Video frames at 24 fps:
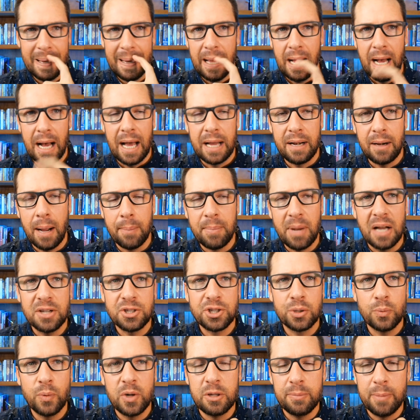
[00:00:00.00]
I'm not
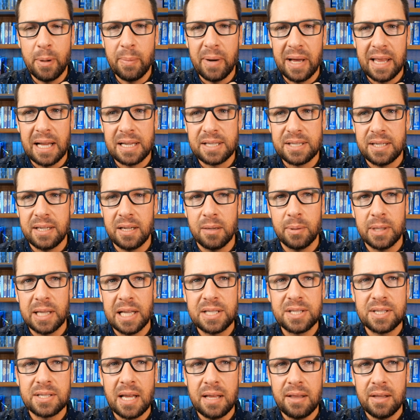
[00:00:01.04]
sure what you mean by that, Tia, but
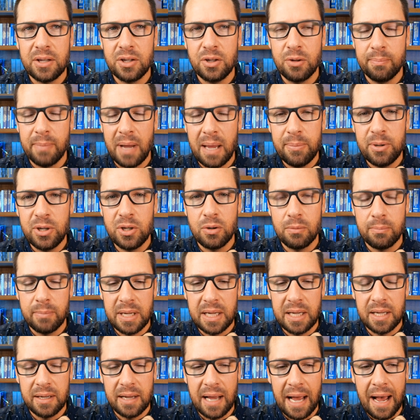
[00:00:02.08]
let's say that you
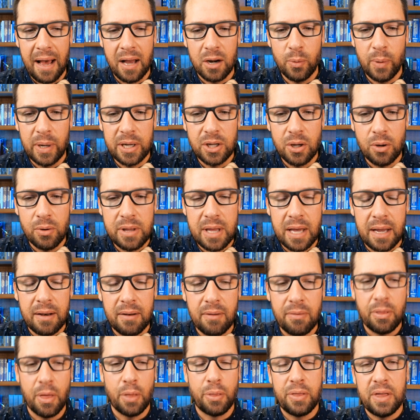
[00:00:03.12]
mean, how do I know that
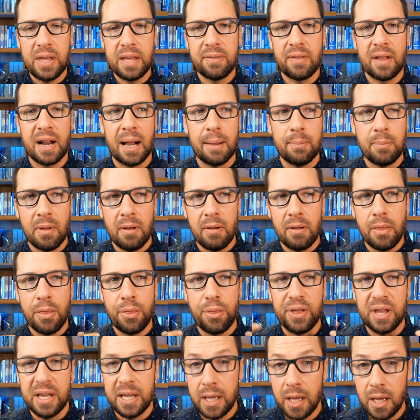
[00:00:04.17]
the thing that I'm
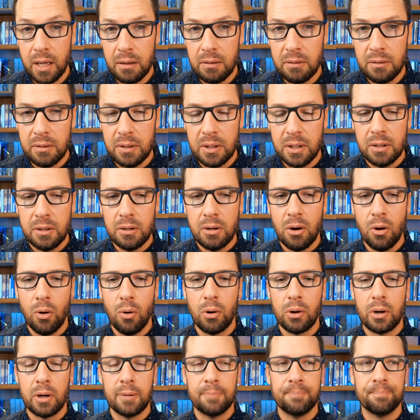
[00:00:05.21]
thinking,
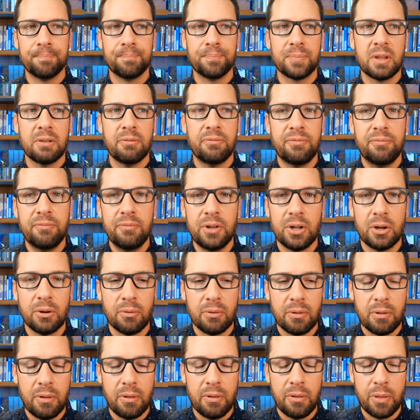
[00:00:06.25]
or, you know,
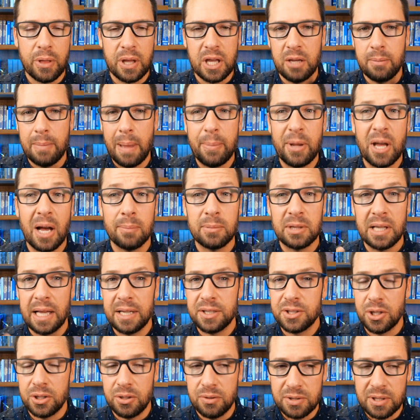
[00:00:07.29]
thinking maybe I'm led
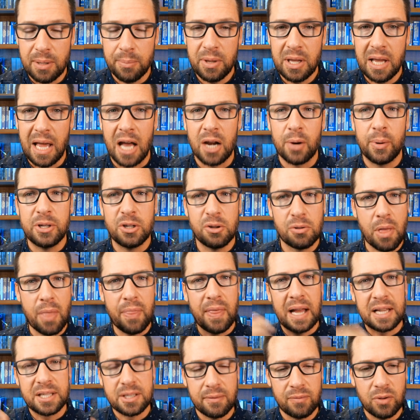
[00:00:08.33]
to do something, how do I know that
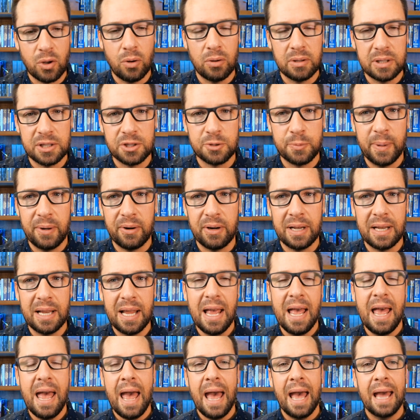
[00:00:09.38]
that's of the Holy Spirit?
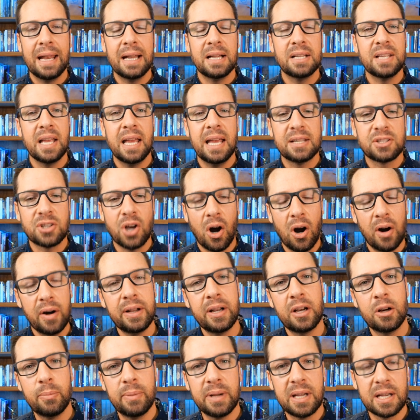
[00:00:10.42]
And it's hard
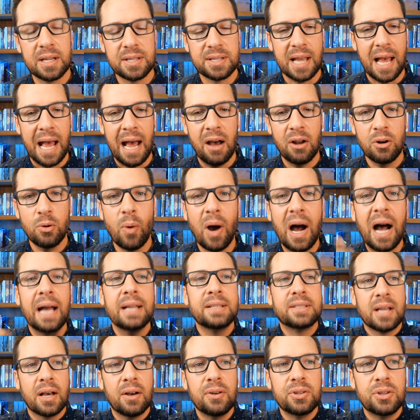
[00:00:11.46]
here because how do I
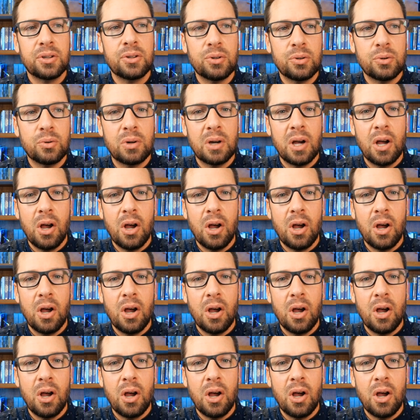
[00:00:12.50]
tell you